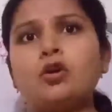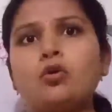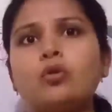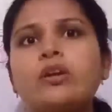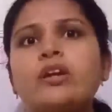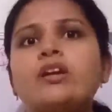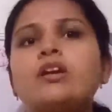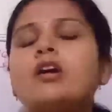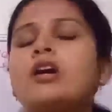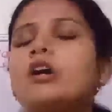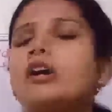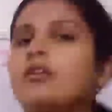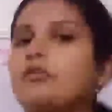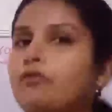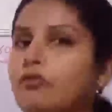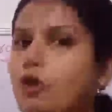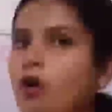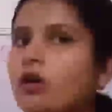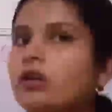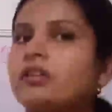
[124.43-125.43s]
Okay,
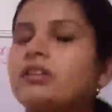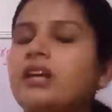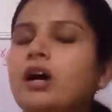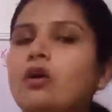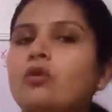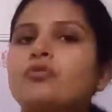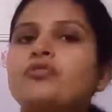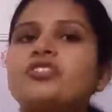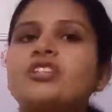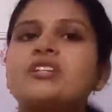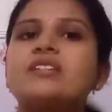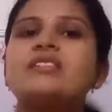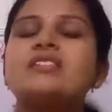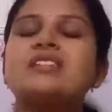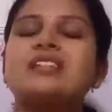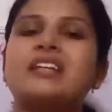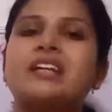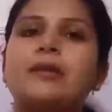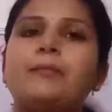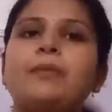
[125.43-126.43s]
for now,
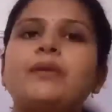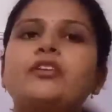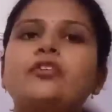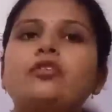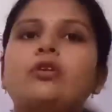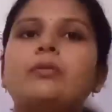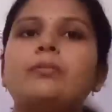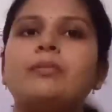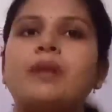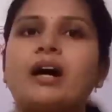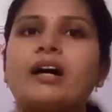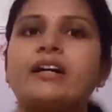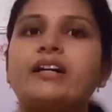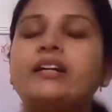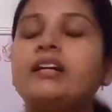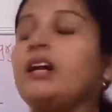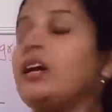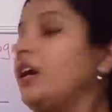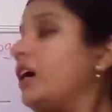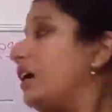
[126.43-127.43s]
just keep in your
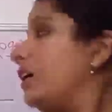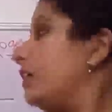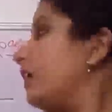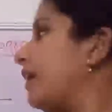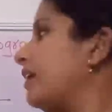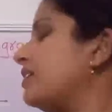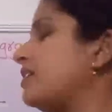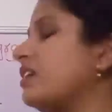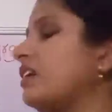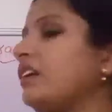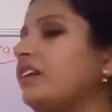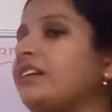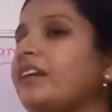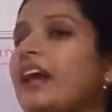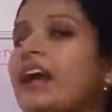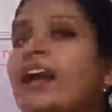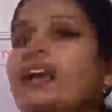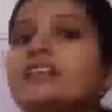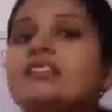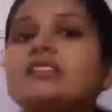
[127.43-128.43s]
mind that
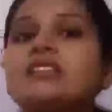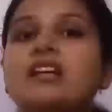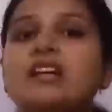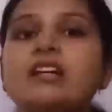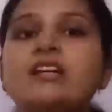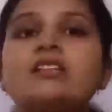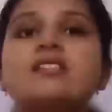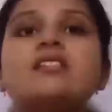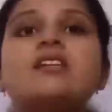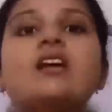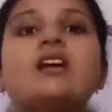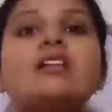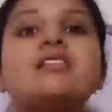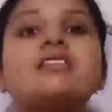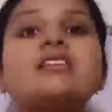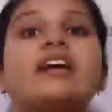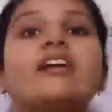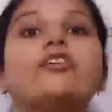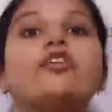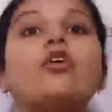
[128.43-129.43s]
syntax is a
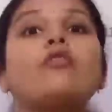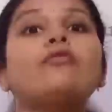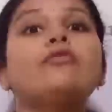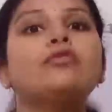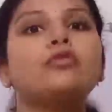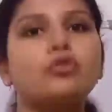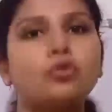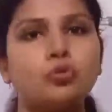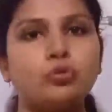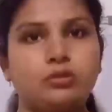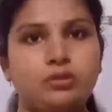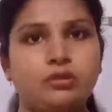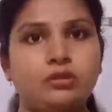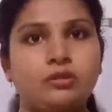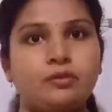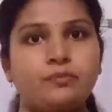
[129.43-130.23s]
set of rule.